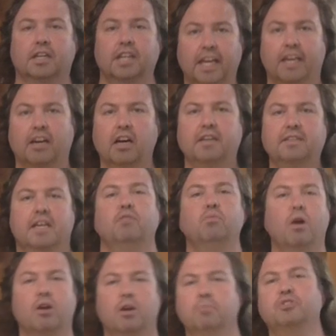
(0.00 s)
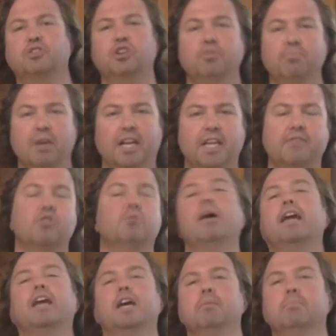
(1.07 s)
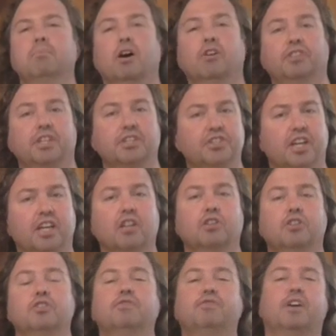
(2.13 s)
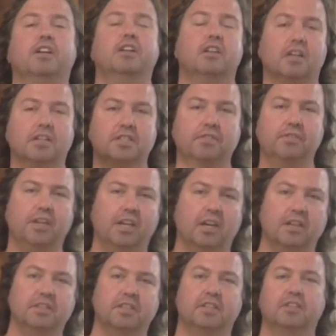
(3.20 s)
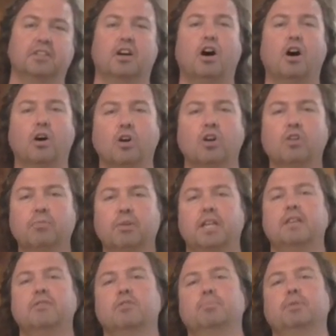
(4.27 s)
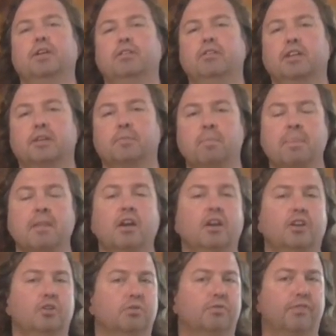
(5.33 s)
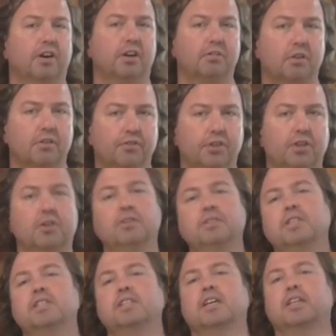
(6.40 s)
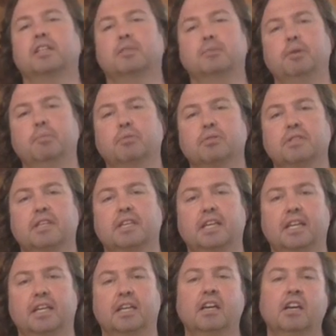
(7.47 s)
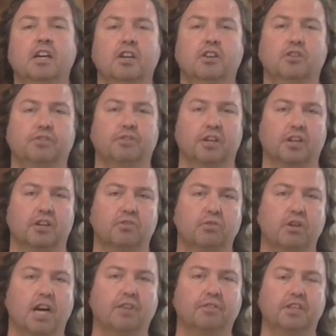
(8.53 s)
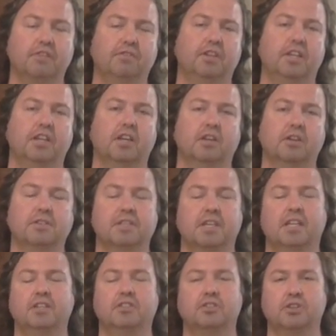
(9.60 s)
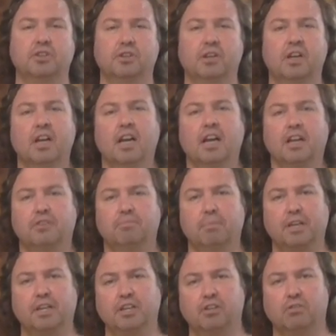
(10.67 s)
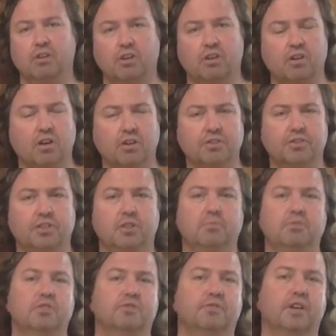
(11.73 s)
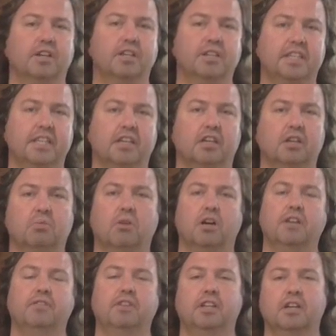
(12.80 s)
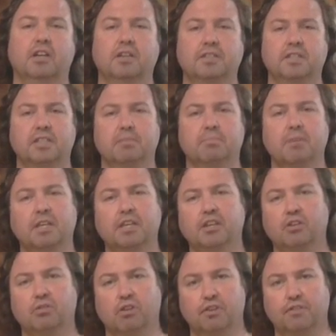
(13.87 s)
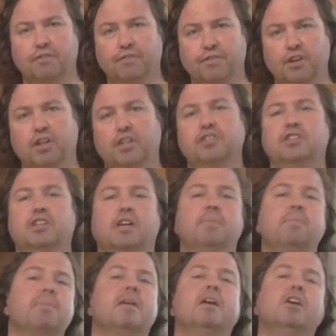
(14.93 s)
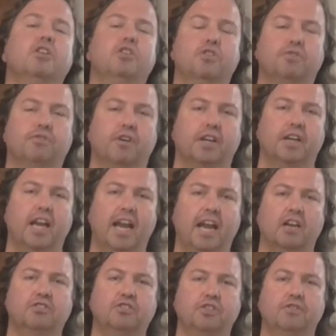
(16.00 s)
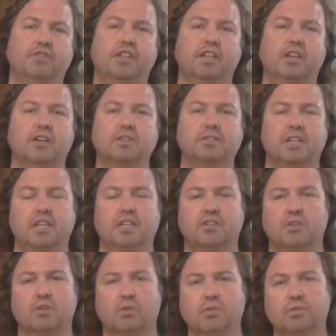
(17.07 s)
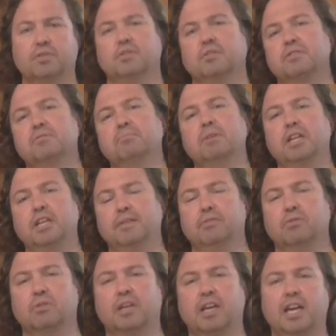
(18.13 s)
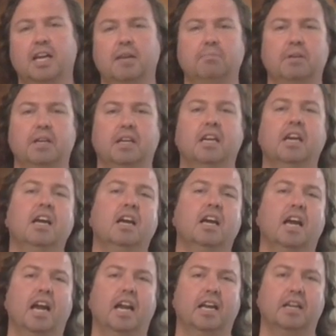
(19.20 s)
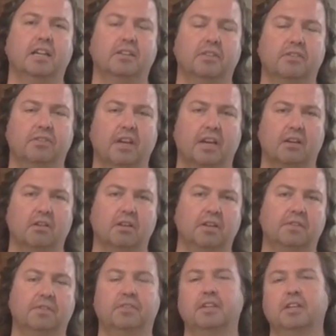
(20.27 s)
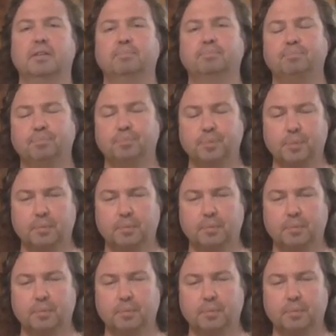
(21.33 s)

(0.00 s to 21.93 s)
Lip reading: G'day guys, and welcome to Medieval Mayhem. On this channel, you'll find lots of videos into the whole medieval period. You'll find reviews into other people's gear. You'll find crafting videos into making your own costumes. You'll find DIY videos into making your own furniture. You'll find how-to videos into all sorts of medieval camping and that kind of thing.